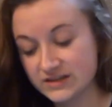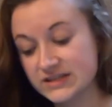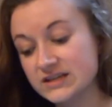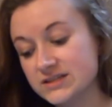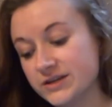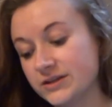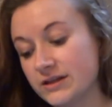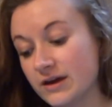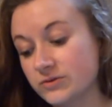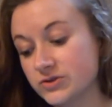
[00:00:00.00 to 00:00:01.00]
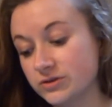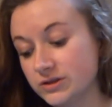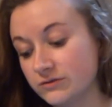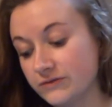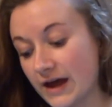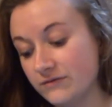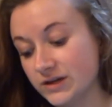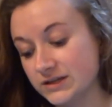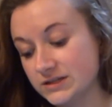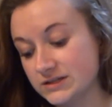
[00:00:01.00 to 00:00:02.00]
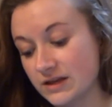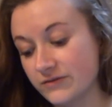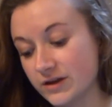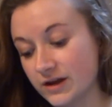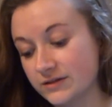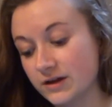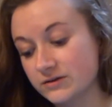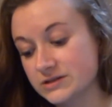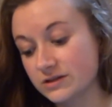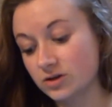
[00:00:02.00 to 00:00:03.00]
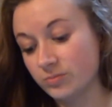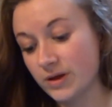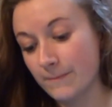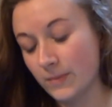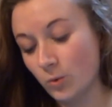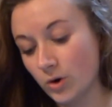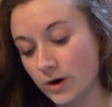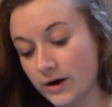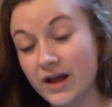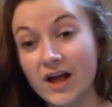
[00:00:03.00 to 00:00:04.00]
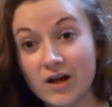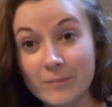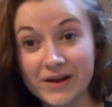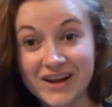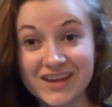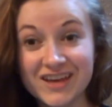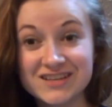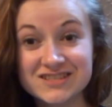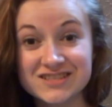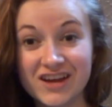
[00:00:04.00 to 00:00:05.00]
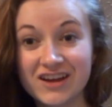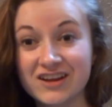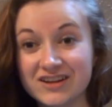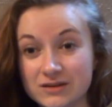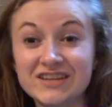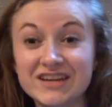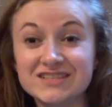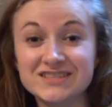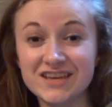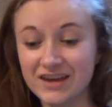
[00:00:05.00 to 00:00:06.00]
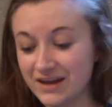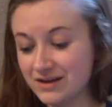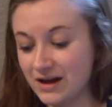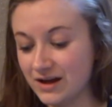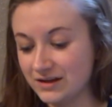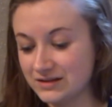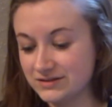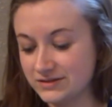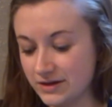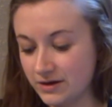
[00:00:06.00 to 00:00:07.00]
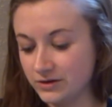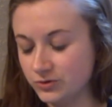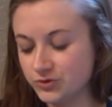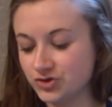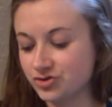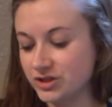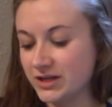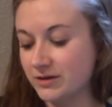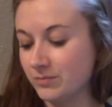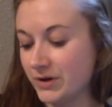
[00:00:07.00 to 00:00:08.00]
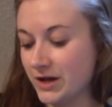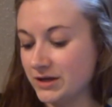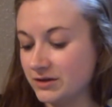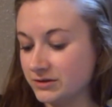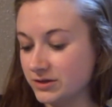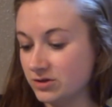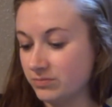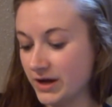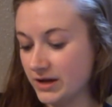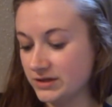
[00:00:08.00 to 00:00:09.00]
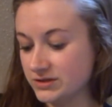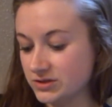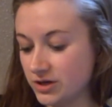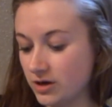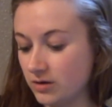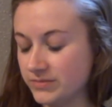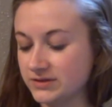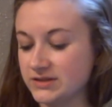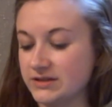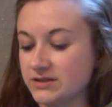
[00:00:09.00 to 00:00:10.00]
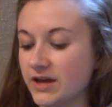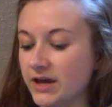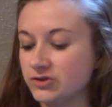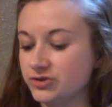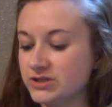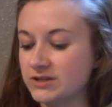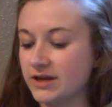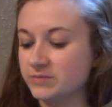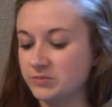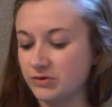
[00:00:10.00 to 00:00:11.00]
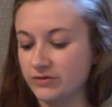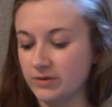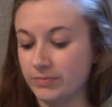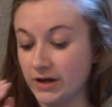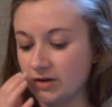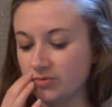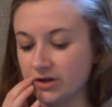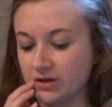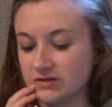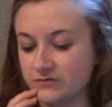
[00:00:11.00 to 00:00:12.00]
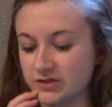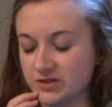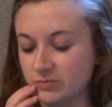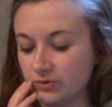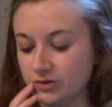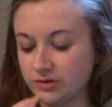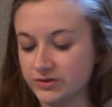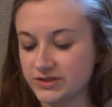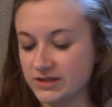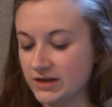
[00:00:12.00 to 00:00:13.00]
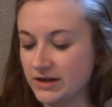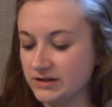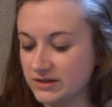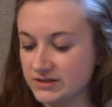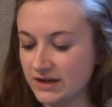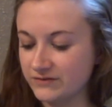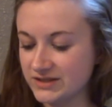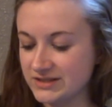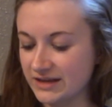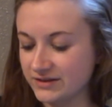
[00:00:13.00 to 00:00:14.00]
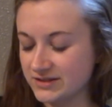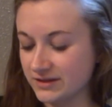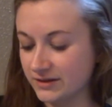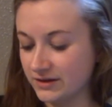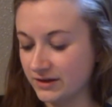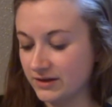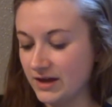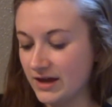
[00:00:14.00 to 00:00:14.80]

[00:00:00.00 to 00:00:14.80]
it says here that that was only 5.97 i thought it was a little bit more but i guess not and the next thing I got is the Neutrogena Body Clear Body Scrub. It says, treats and helps prevent body breakouts for smooth, clear skin. And it does have the salicylic